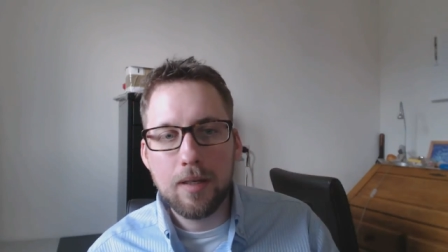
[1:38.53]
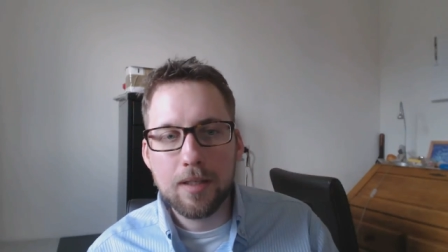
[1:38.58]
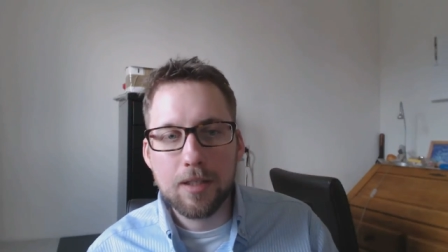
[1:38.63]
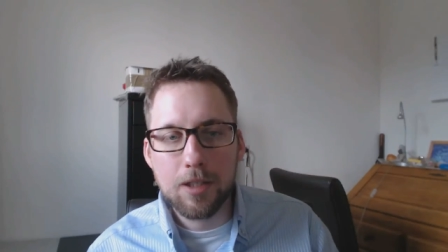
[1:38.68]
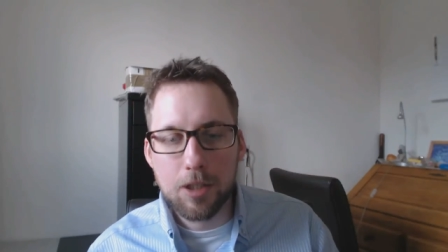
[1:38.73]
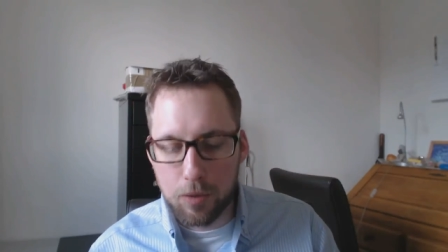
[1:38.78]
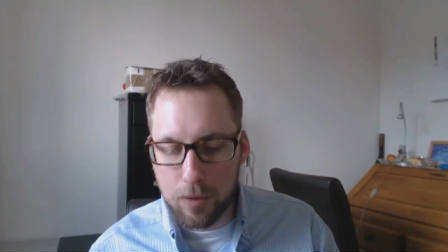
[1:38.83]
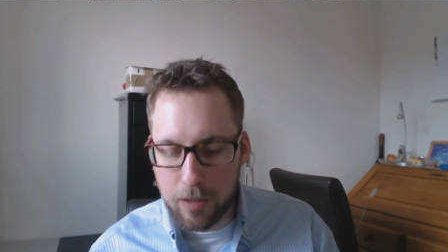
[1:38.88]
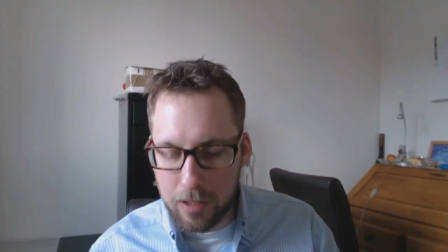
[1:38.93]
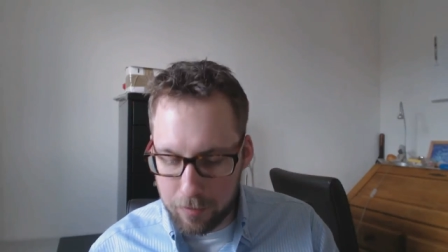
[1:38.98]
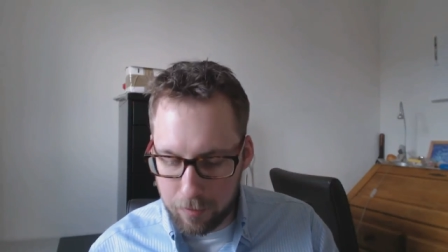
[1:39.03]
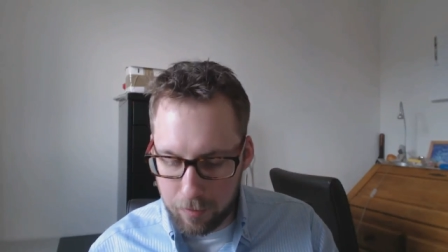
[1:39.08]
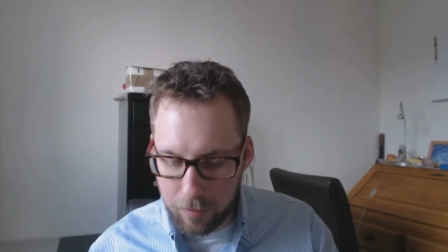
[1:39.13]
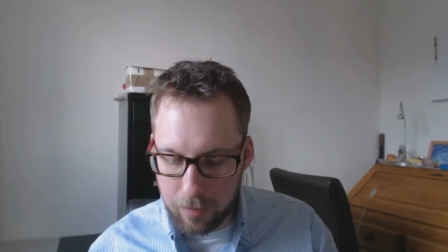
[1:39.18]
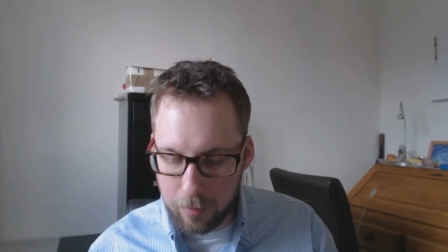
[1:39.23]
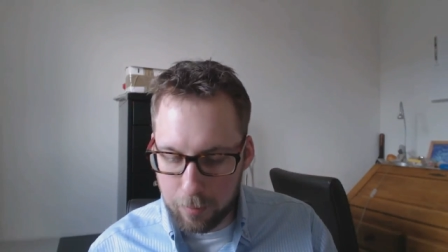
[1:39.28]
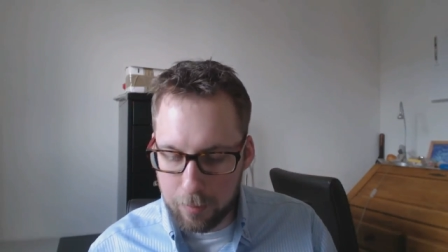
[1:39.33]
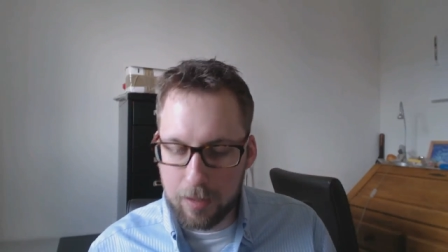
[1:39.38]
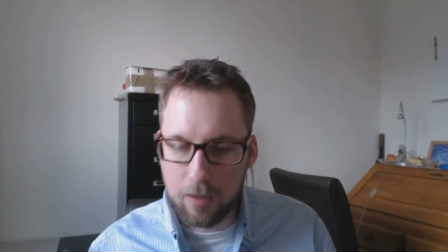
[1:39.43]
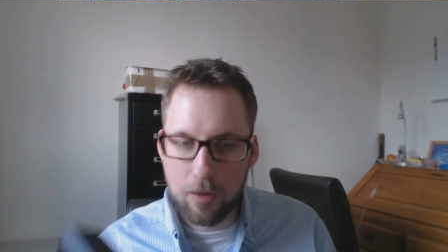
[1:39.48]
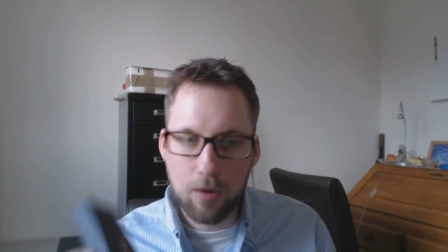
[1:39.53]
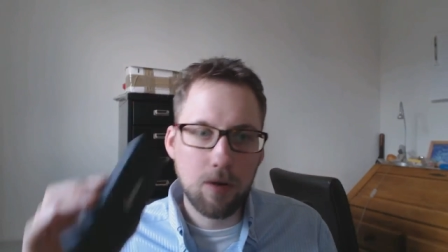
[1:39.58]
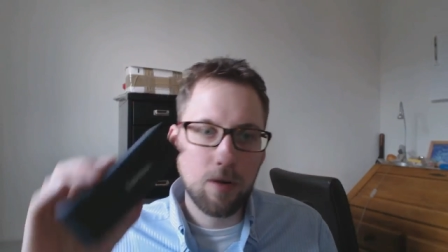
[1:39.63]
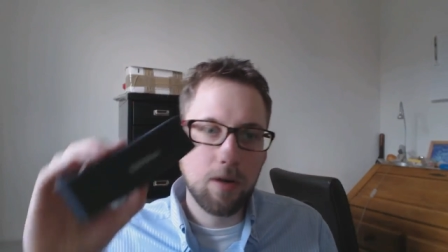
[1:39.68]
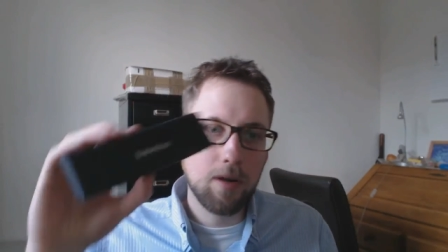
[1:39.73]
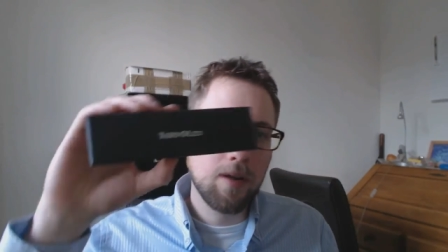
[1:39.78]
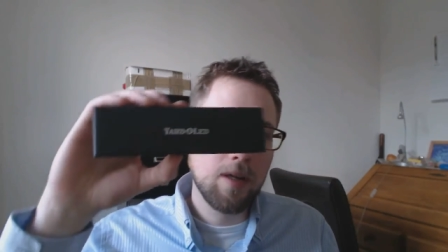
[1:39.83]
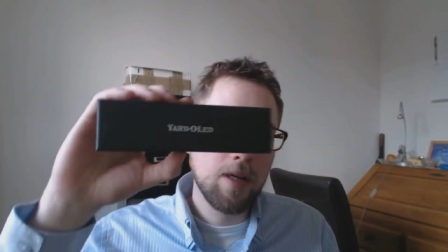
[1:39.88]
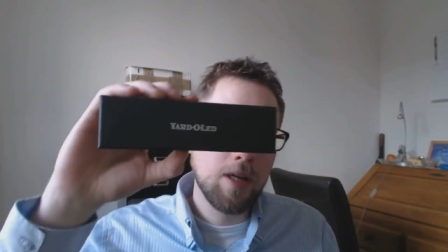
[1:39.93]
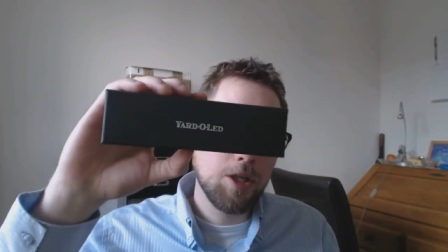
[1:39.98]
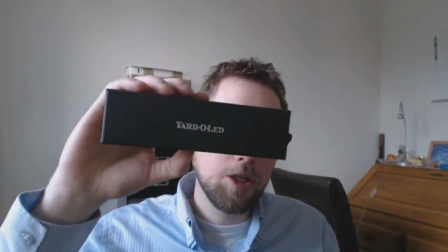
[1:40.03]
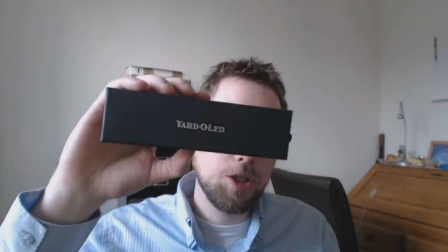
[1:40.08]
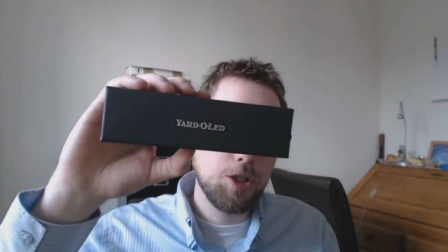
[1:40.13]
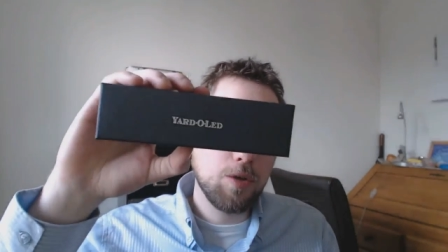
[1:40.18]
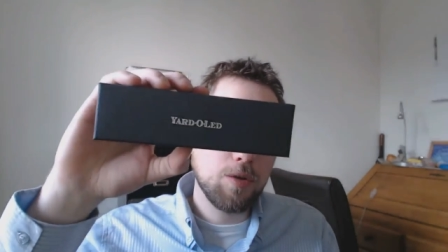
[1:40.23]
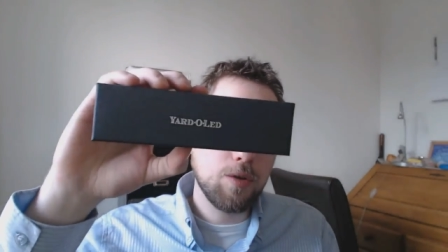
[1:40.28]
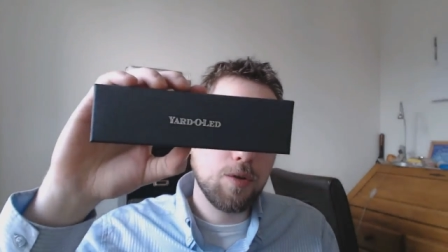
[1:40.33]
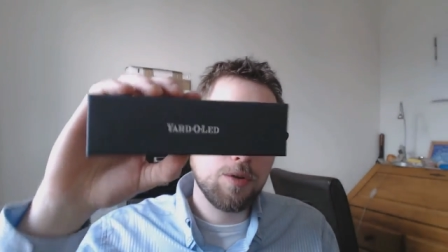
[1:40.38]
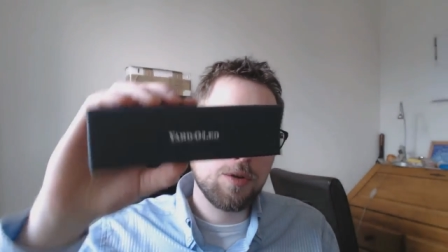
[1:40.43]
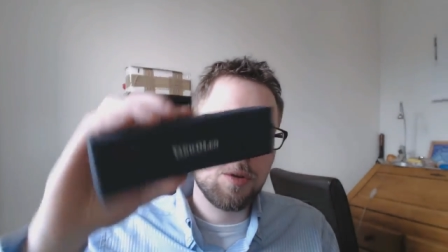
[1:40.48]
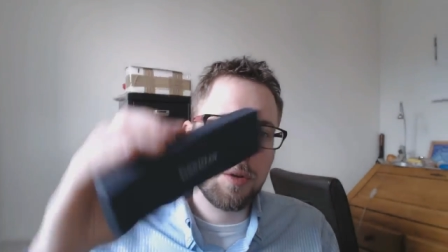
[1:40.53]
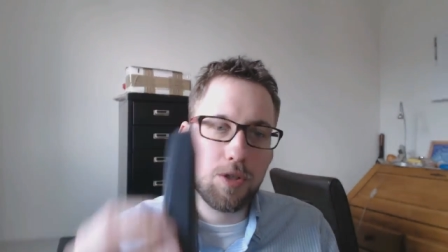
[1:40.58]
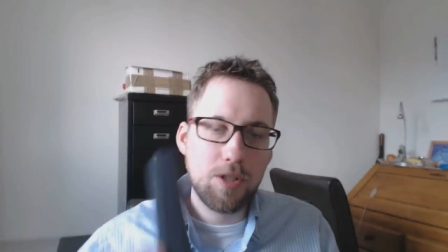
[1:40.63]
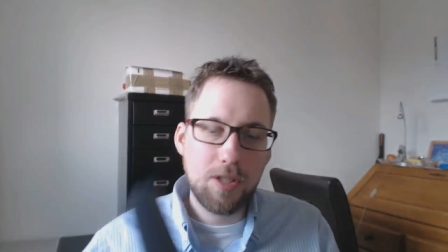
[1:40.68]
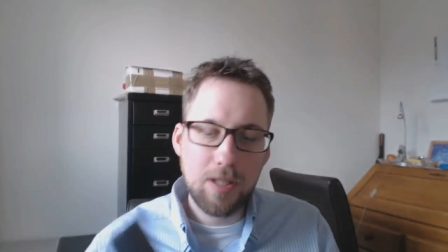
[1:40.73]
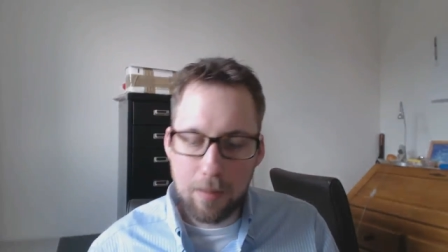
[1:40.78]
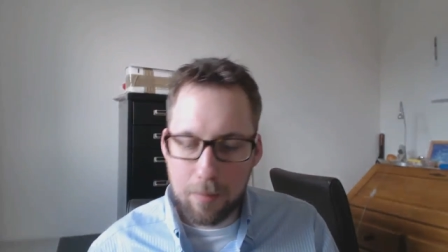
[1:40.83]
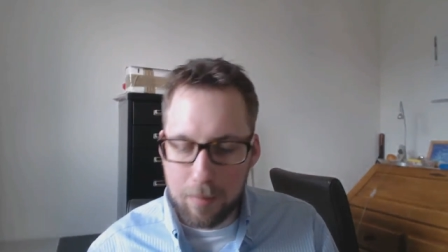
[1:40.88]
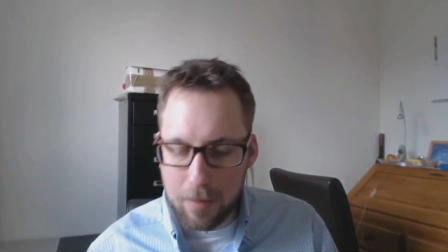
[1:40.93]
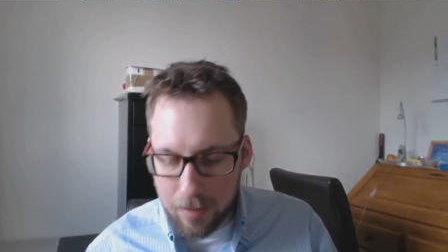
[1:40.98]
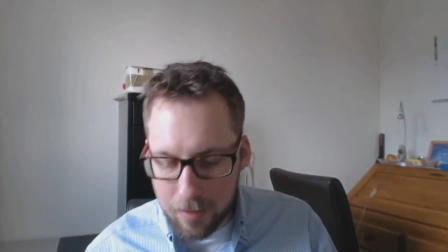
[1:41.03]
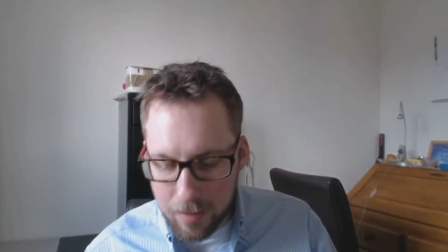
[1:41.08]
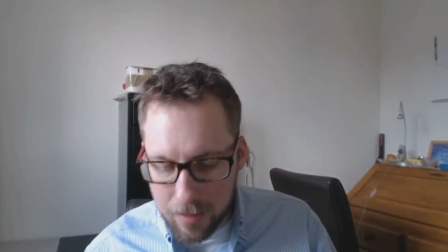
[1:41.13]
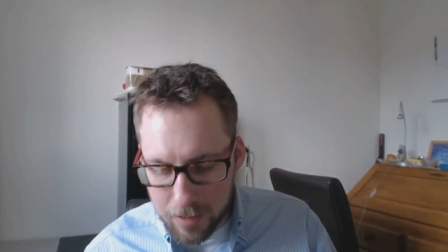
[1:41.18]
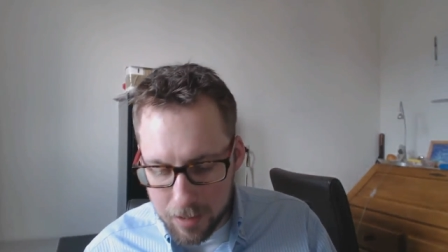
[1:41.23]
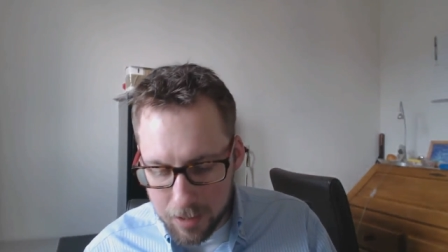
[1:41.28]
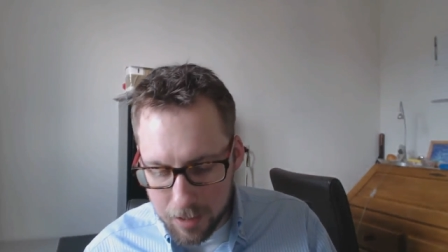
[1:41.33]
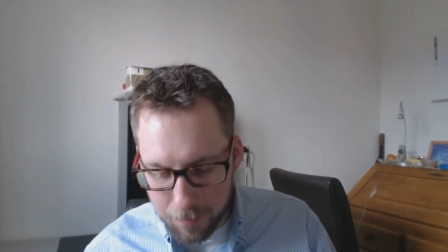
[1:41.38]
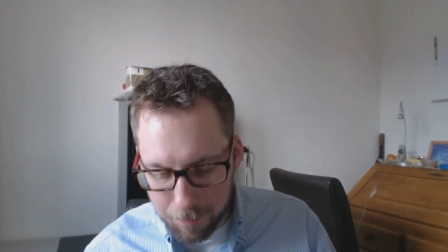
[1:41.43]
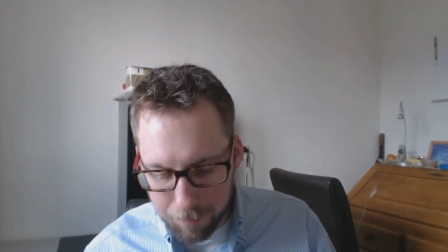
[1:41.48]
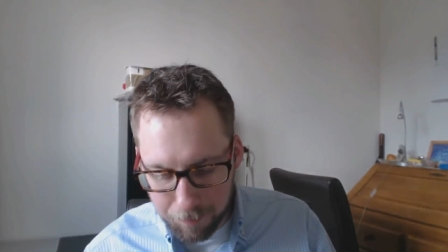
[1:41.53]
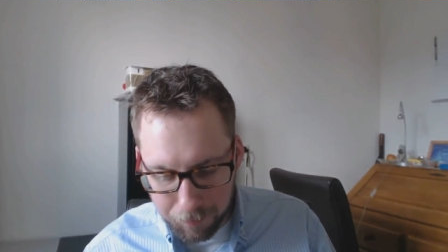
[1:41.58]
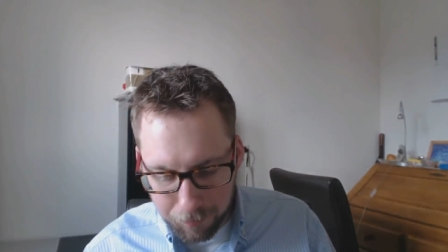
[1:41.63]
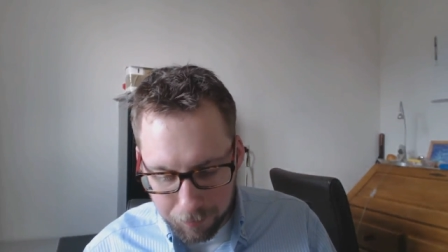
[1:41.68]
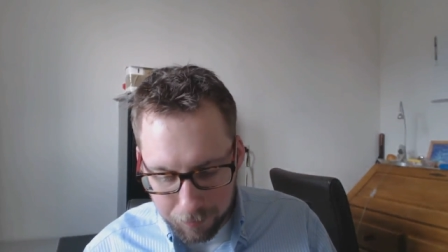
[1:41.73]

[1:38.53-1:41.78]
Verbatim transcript: in stress for a little bit longer John also sent me this